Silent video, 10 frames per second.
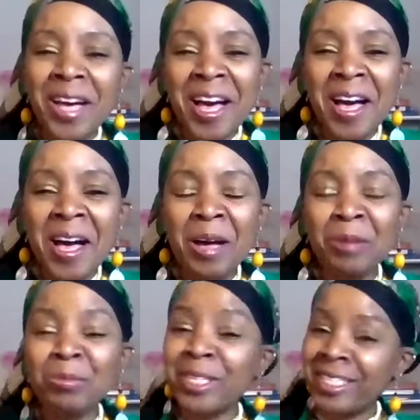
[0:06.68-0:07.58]
Welcome
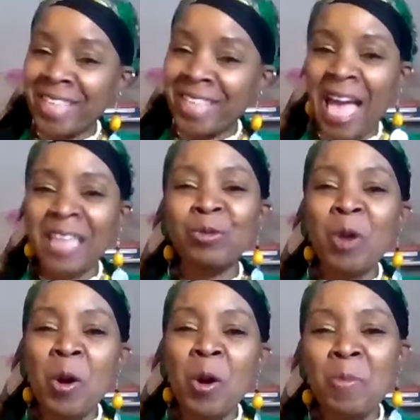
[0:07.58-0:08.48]
to Tax
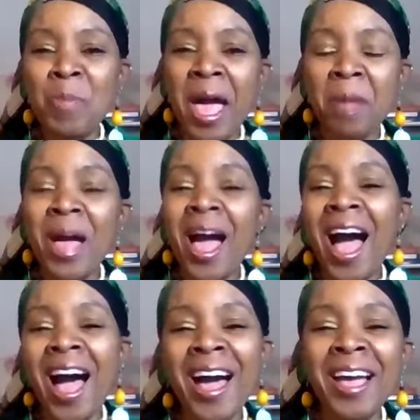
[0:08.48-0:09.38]
Roadmap.
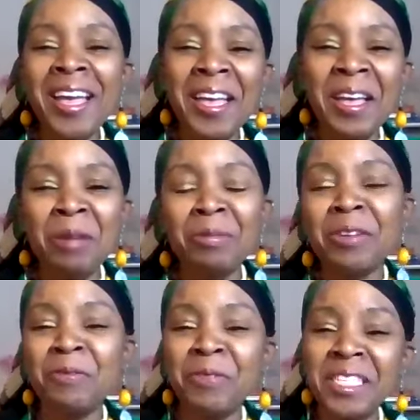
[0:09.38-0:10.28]
I am
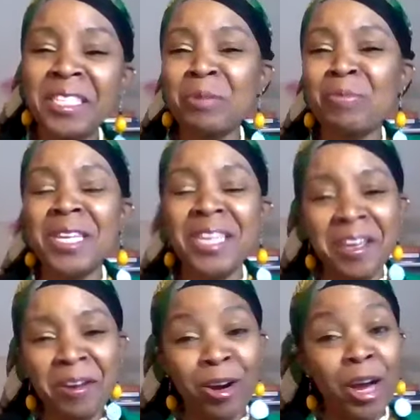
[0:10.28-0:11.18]
Nafisa
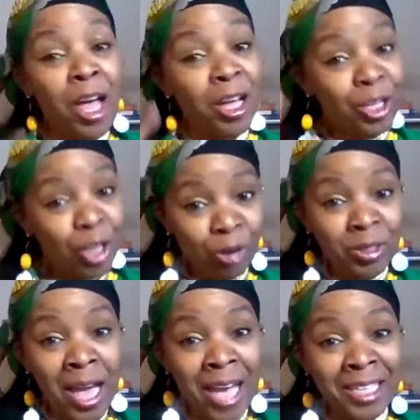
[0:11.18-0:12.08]
Munir, your
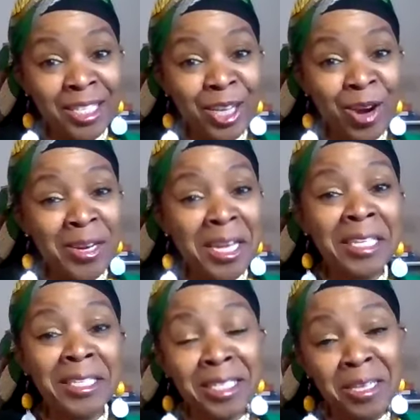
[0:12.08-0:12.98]
tax attorney
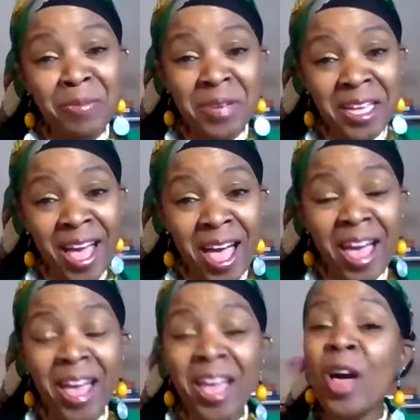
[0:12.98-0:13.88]
and
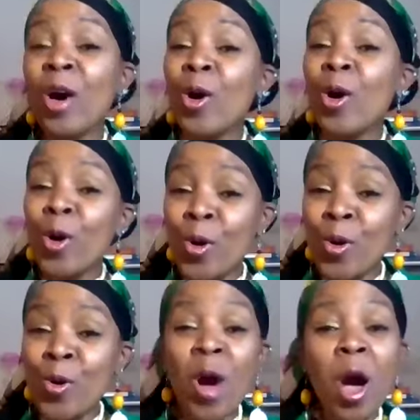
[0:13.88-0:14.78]
CPA
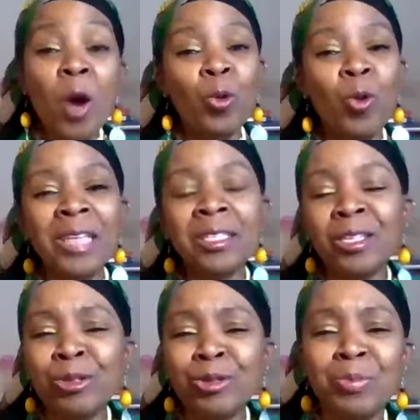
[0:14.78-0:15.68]
who
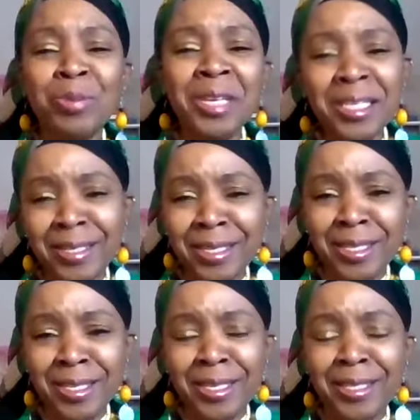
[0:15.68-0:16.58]
rescues
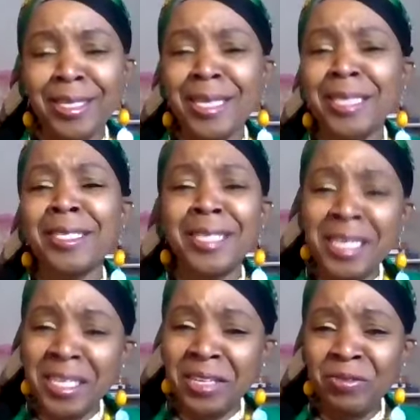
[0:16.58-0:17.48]
businesses and
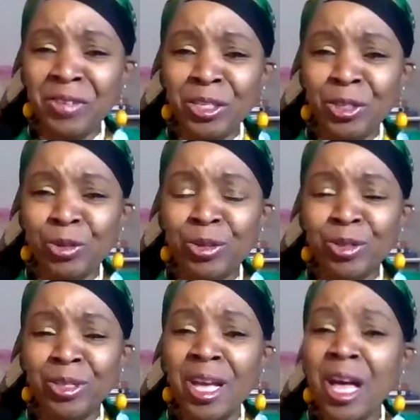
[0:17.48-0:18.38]

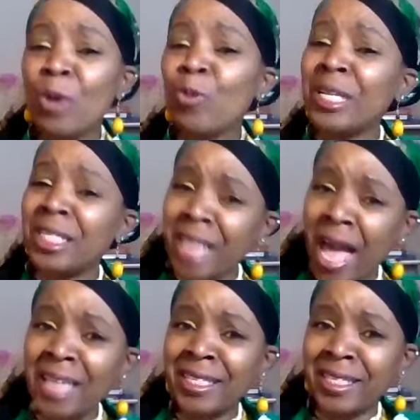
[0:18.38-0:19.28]
individuals with
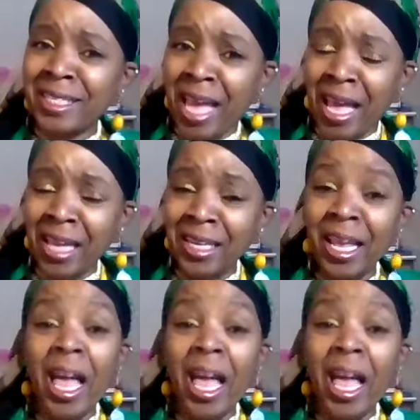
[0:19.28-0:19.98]
tax debt